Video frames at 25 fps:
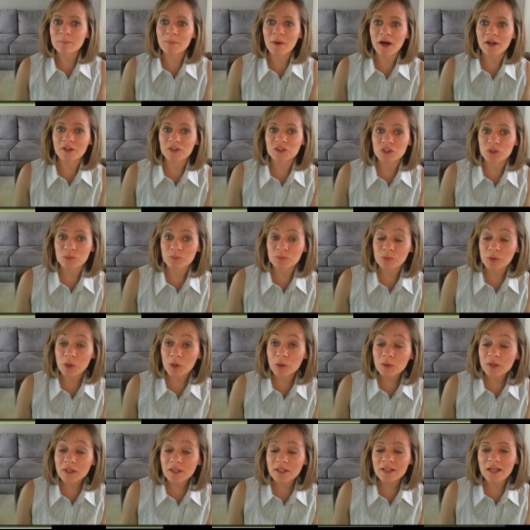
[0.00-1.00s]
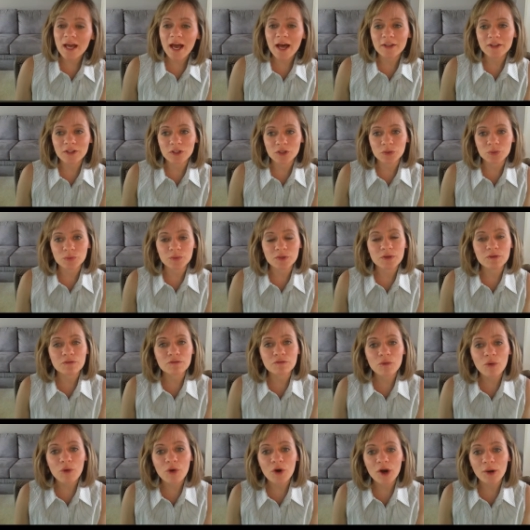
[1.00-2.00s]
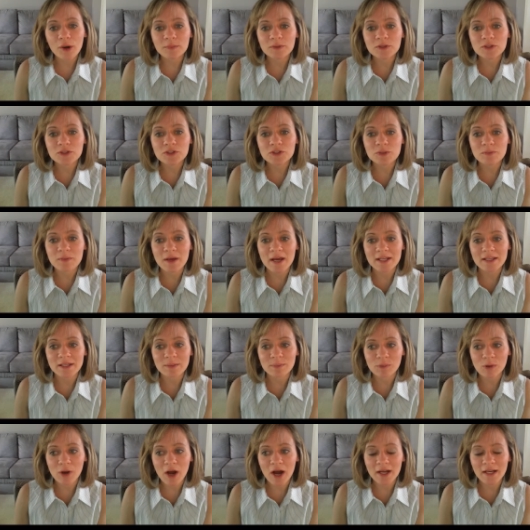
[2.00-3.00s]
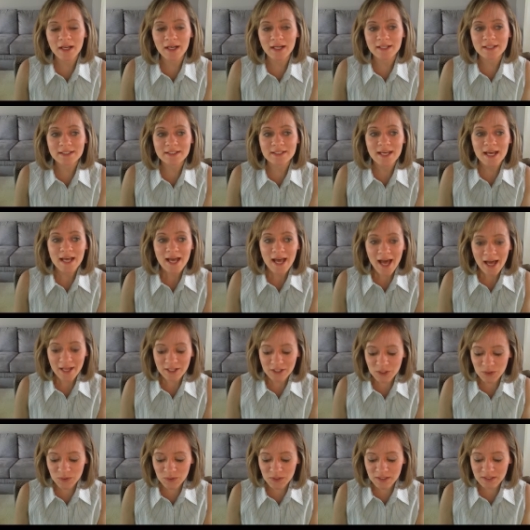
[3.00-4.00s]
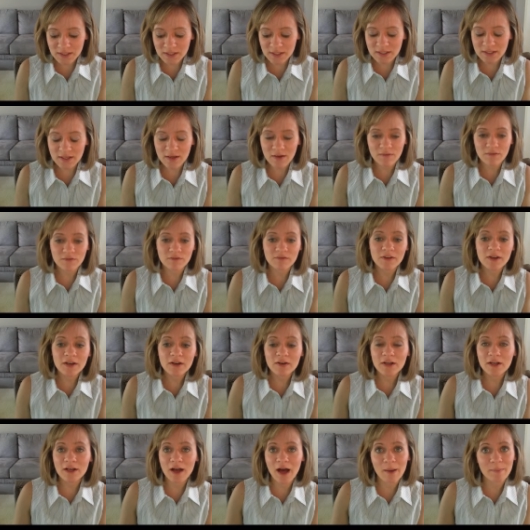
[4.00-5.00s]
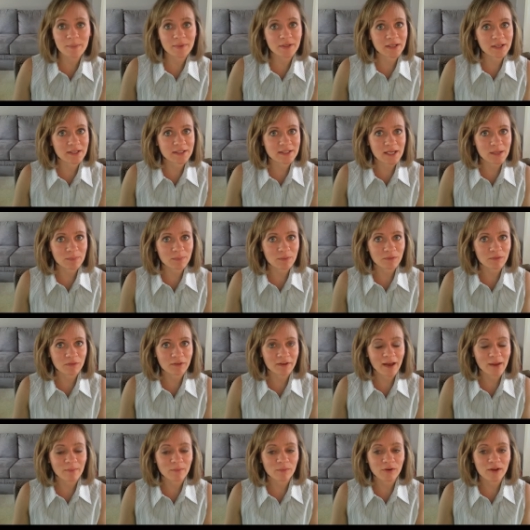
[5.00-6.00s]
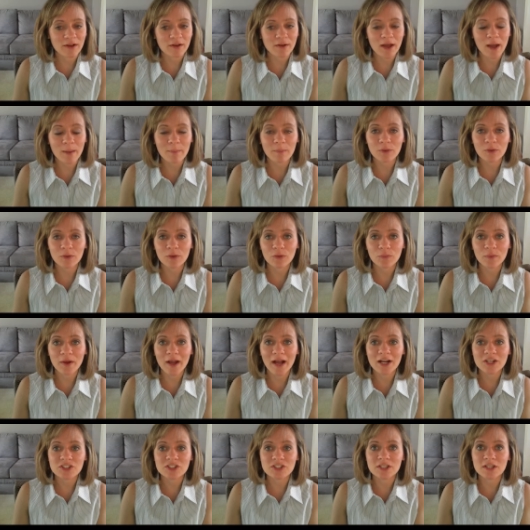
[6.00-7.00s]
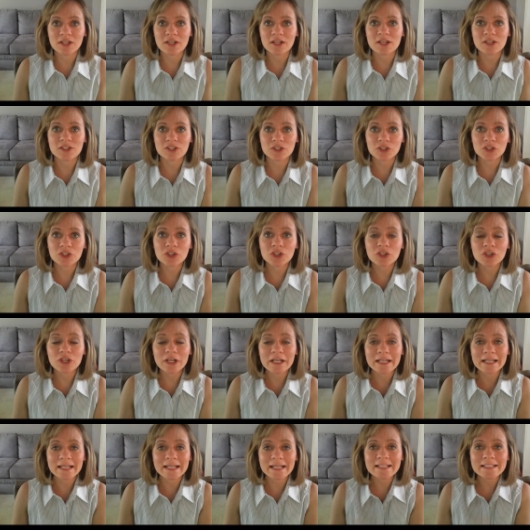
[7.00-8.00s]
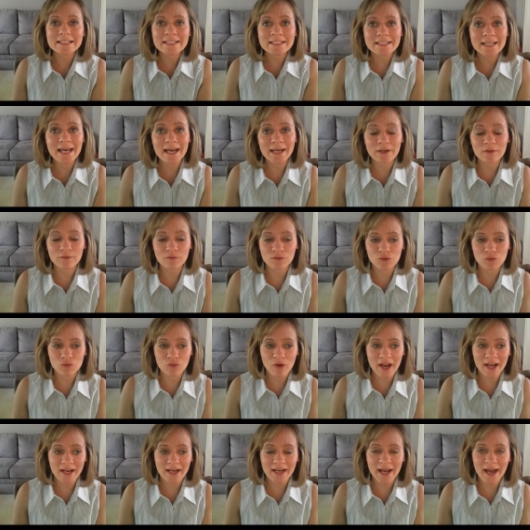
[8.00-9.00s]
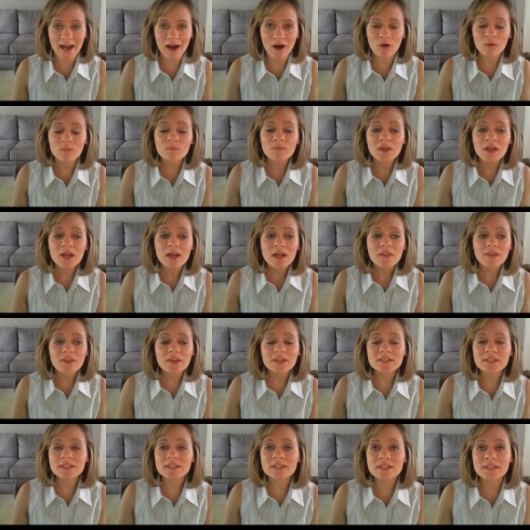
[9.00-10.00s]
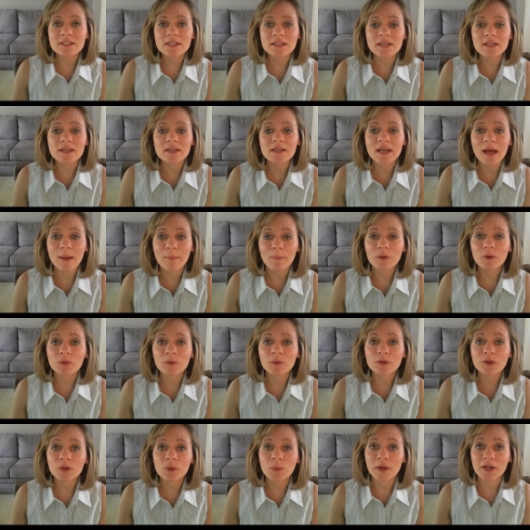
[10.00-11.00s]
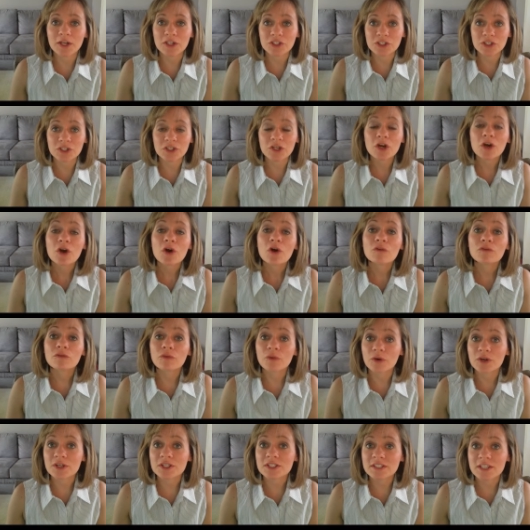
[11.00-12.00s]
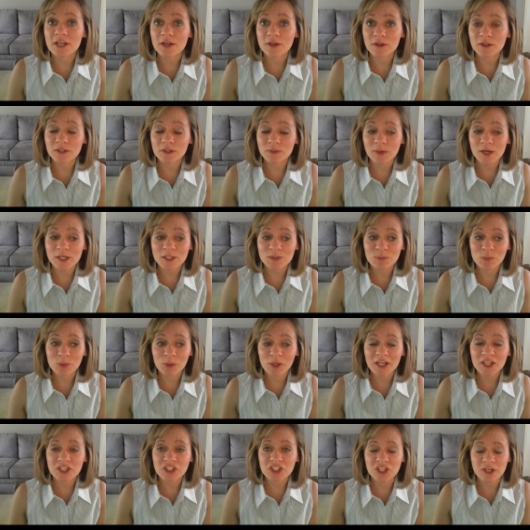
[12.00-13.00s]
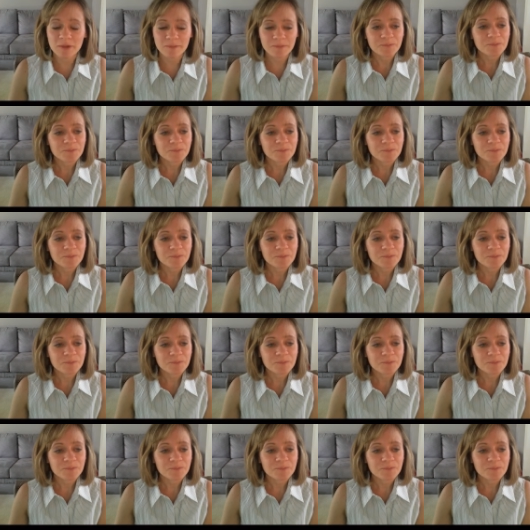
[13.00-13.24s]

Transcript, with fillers: bonds are broken and they're reformed to make the products. And so this is a very common example of a chem chemical reaction that is occurring inside of you right now. This is the chemical equation for cellular respiration.